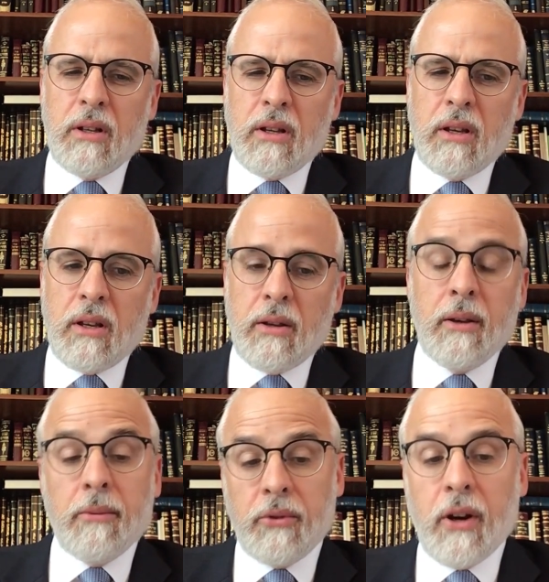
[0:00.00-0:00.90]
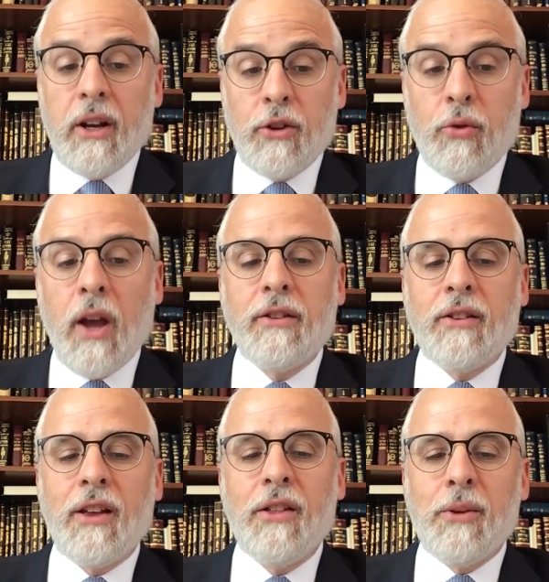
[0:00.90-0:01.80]
he tried
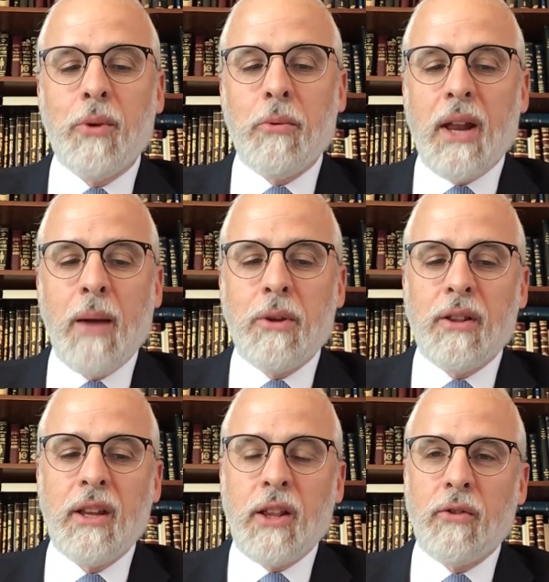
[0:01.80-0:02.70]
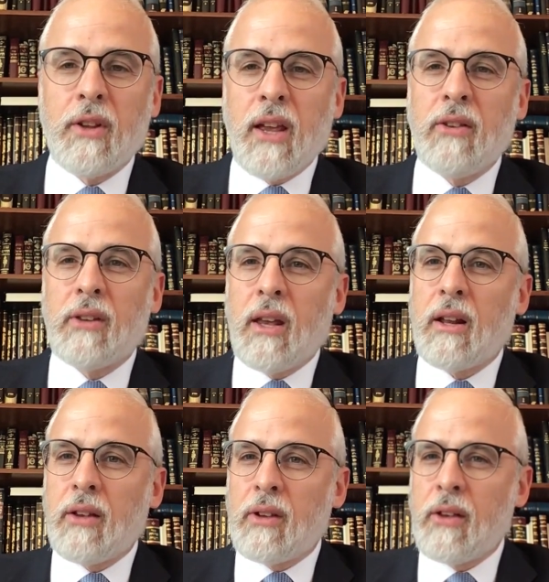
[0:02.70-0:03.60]
to tell them what would happen at the end of the days,
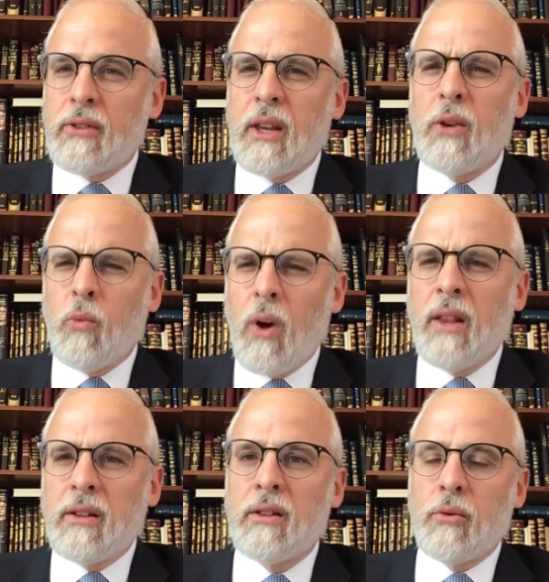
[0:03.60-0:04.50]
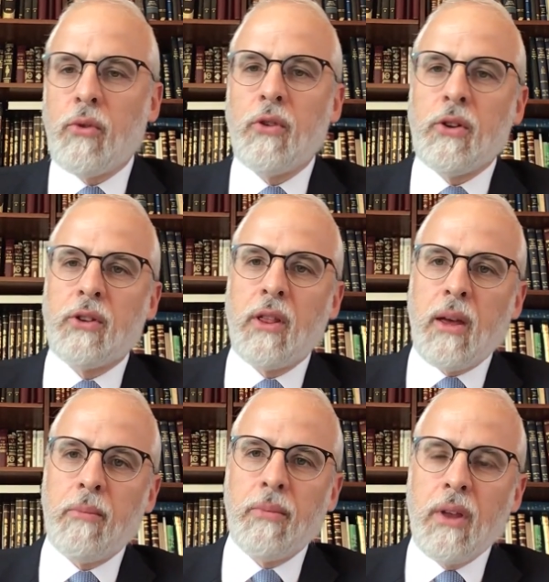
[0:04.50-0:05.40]
and Chazal say he wanted to reveal to
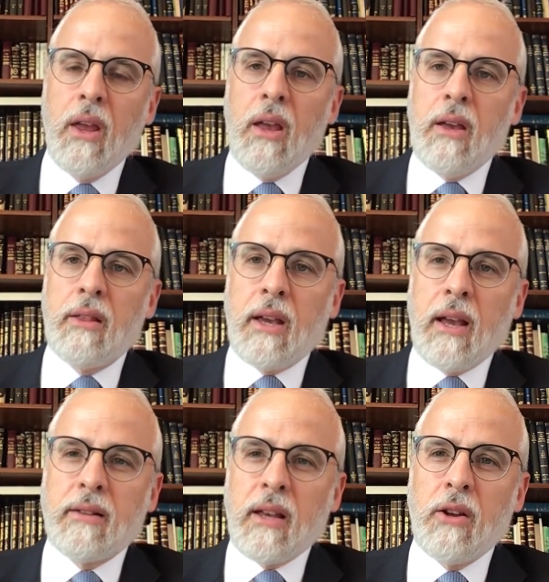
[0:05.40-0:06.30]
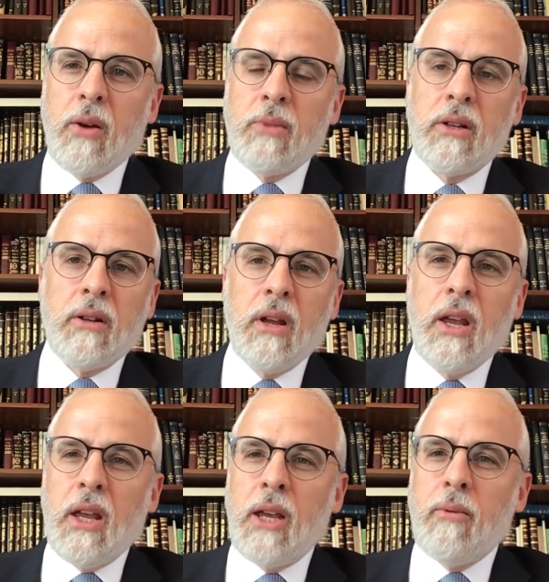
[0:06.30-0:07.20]
them the Kates Hayomin.
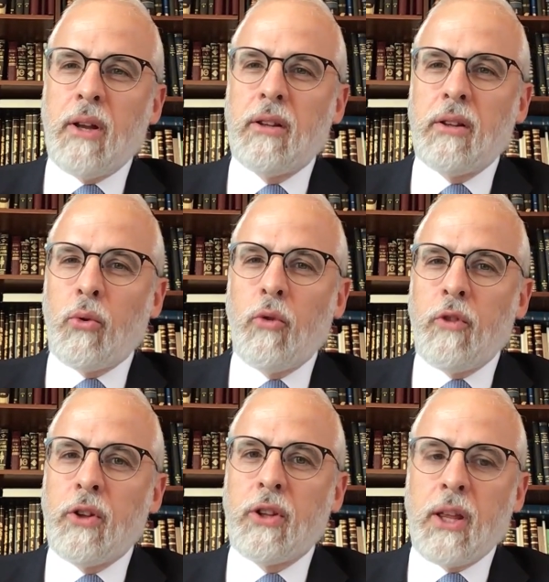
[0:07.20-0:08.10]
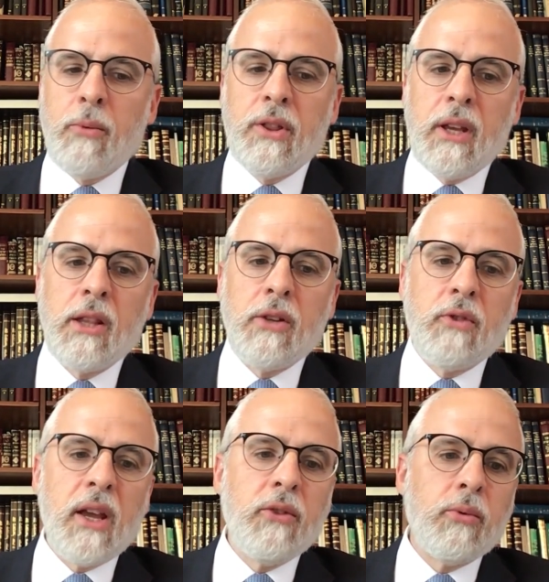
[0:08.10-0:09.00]
He wanted to reveal to them what the end of
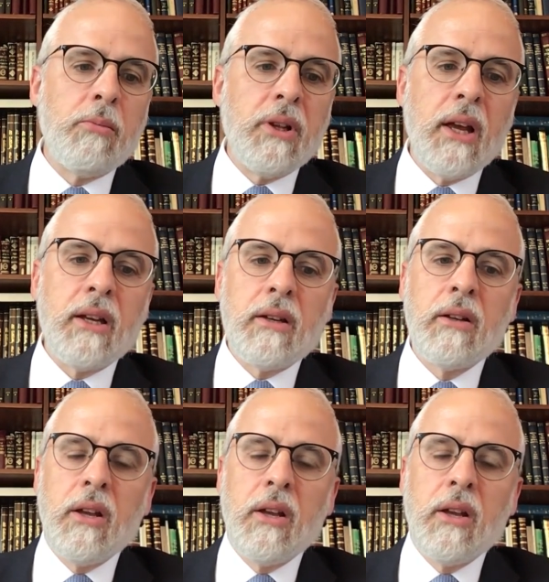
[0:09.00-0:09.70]
days would be like.